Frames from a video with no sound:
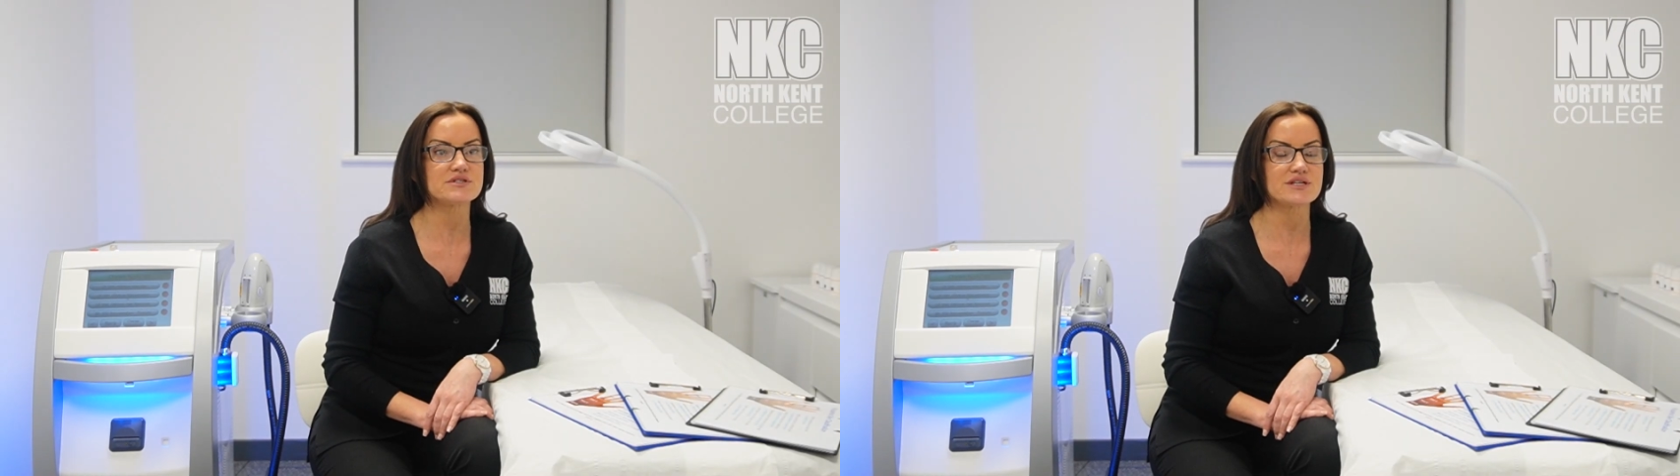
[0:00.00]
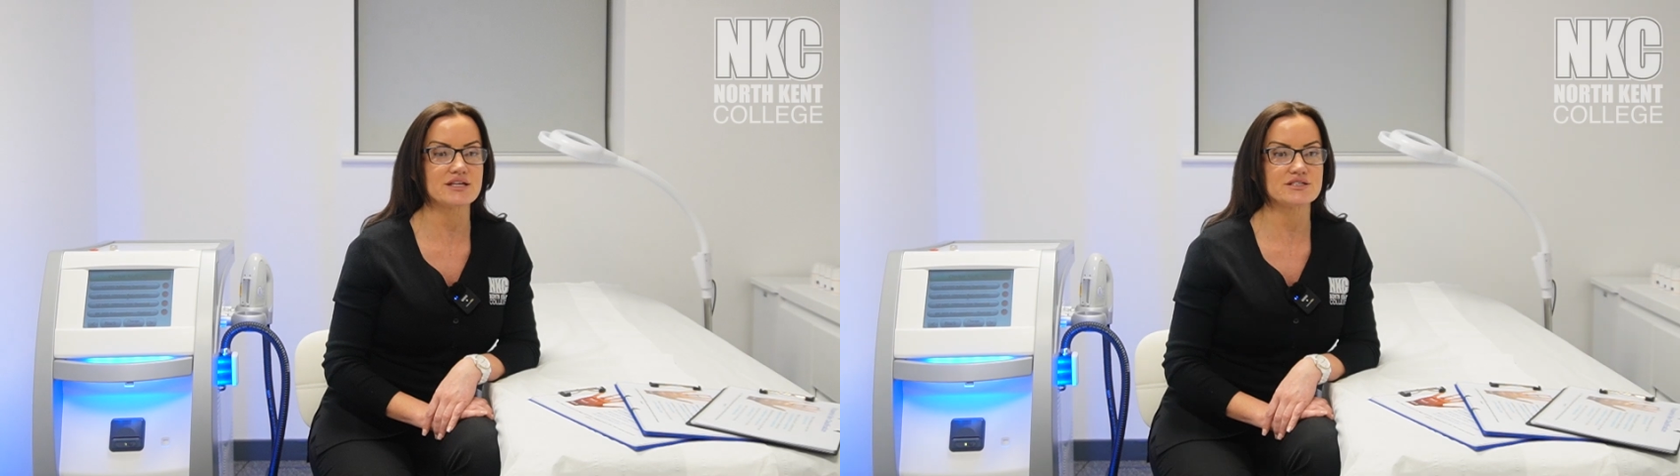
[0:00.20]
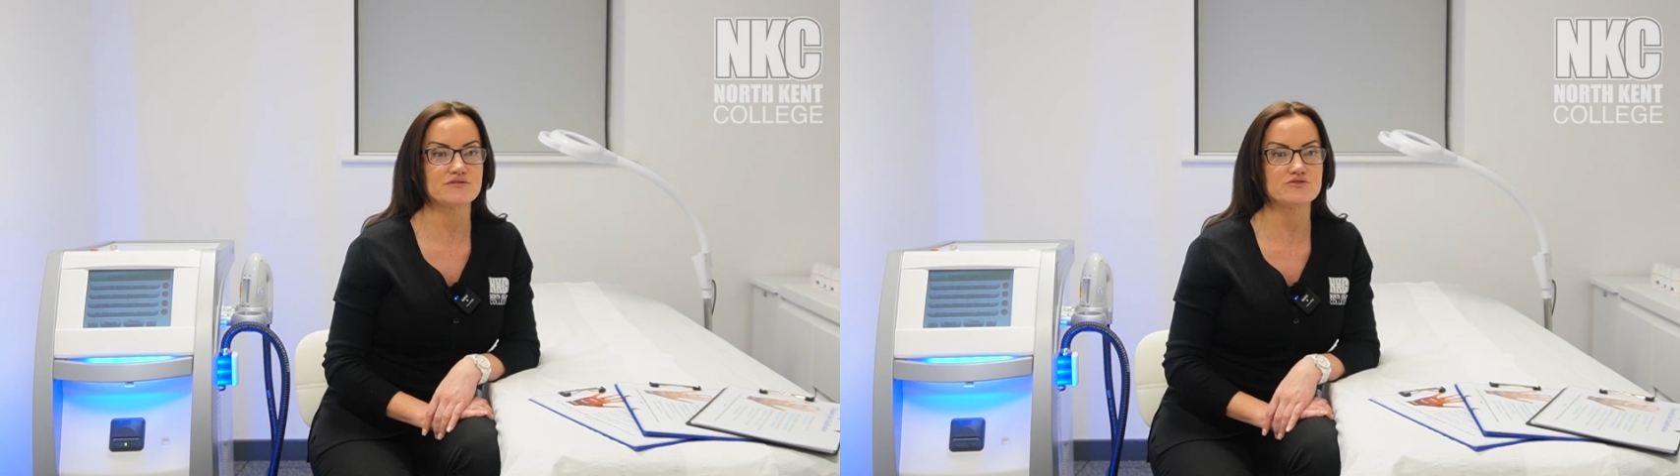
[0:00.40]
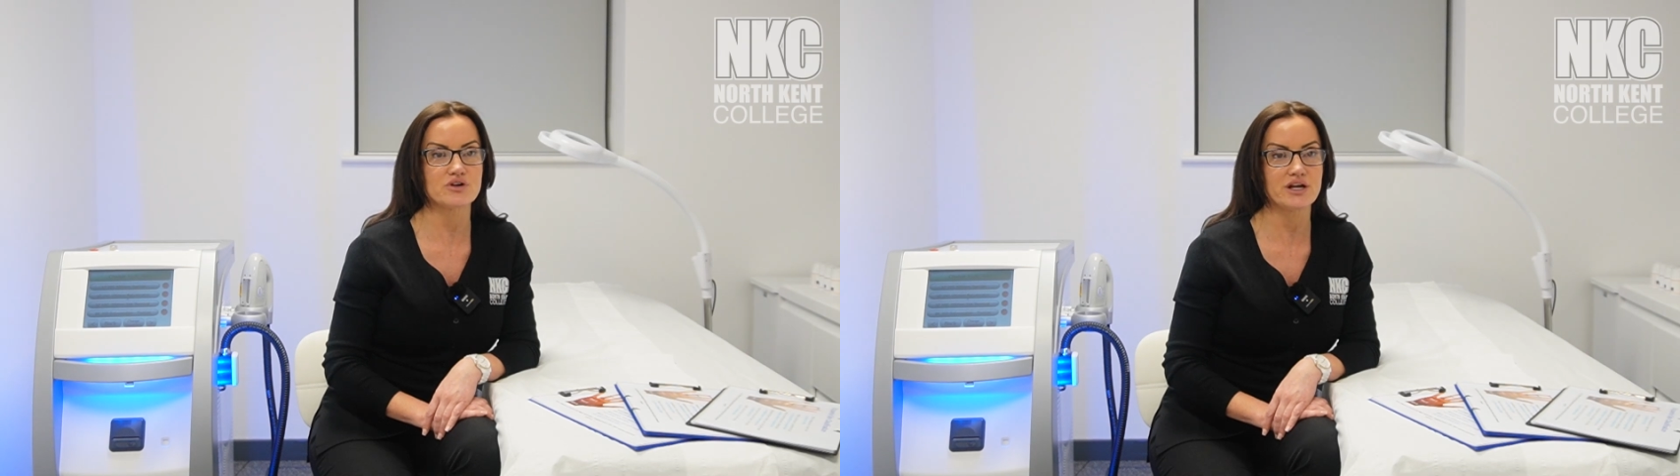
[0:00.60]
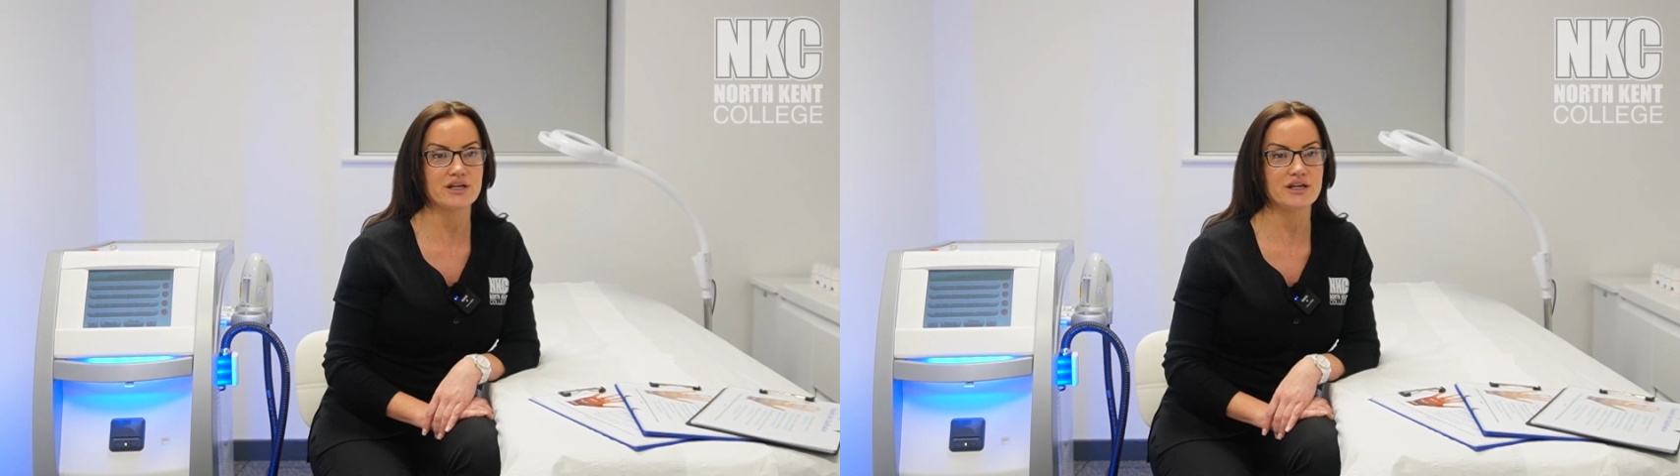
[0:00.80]
standard of
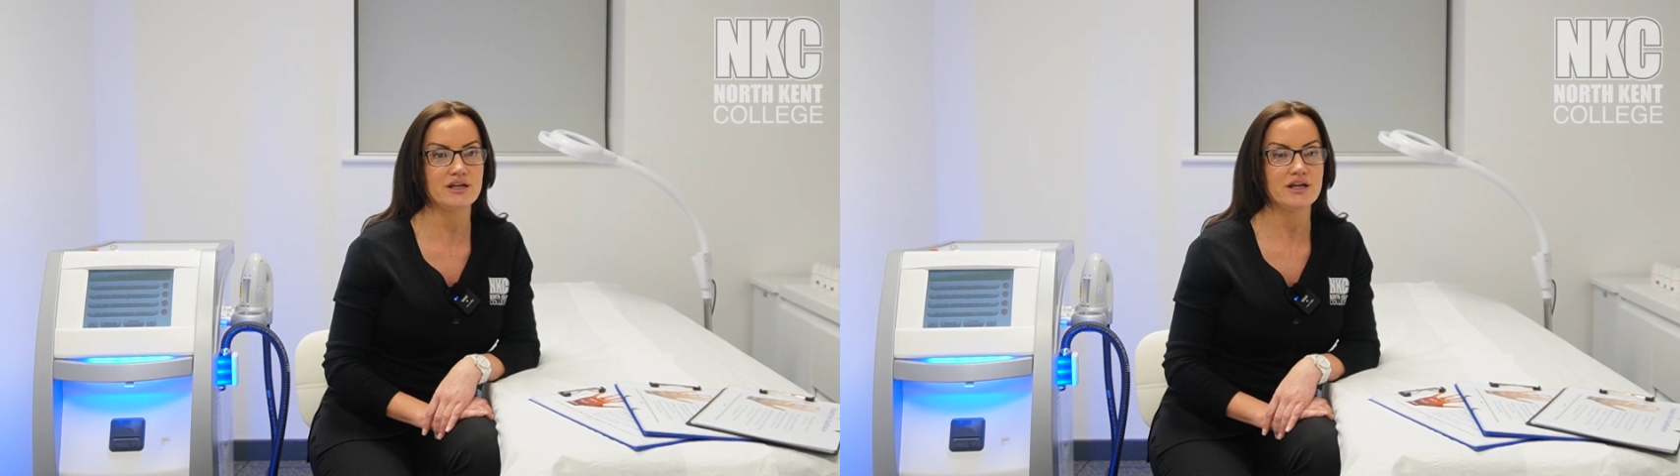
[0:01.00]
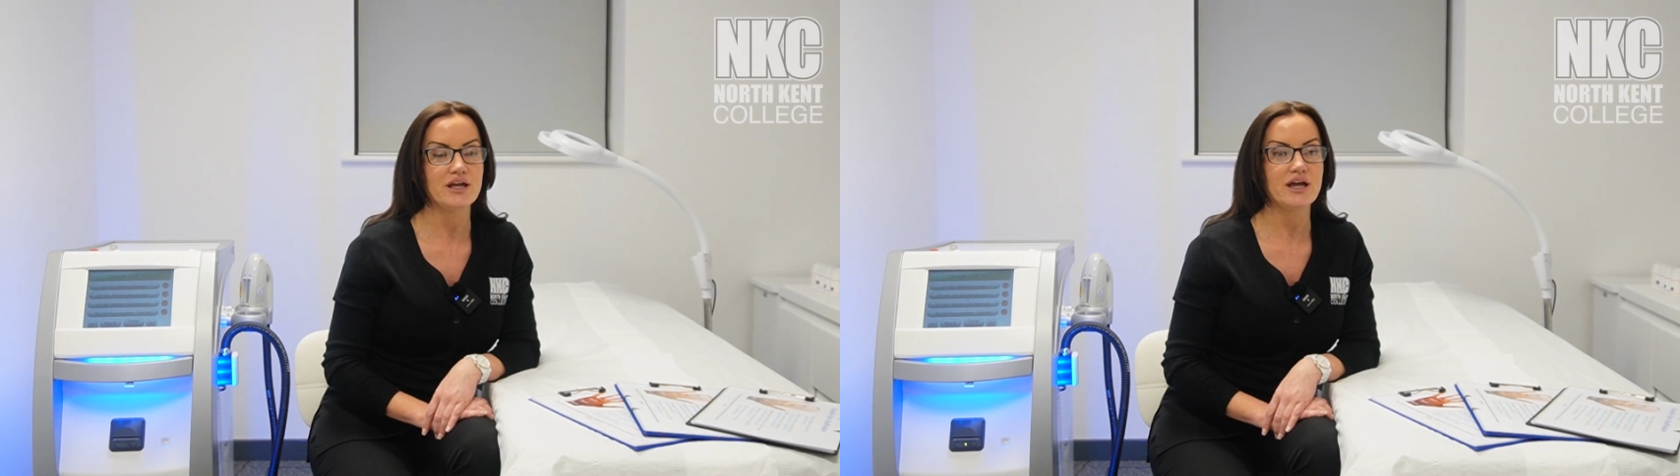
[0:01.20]
training,